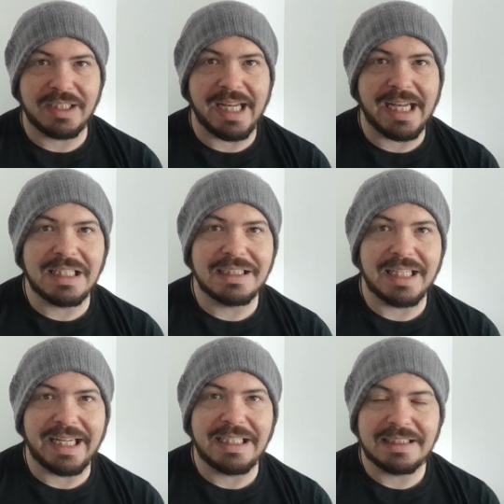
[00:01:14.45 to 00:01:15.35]
to get
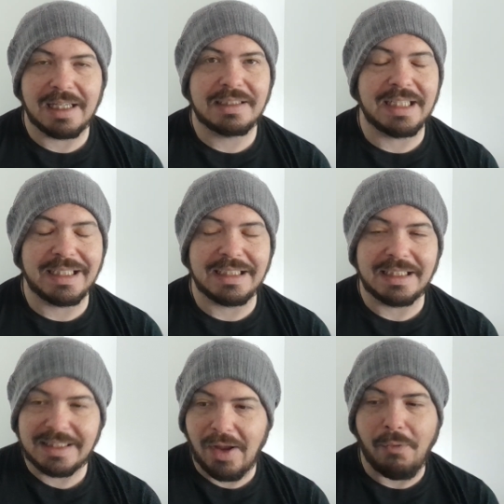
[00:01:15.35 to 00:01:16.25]
into East Sussex
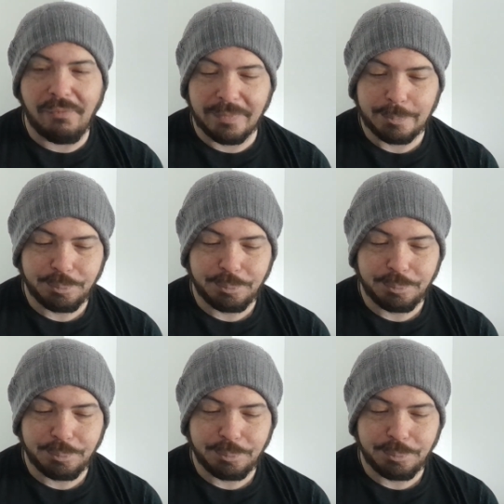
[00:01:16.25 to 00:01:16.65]
itself.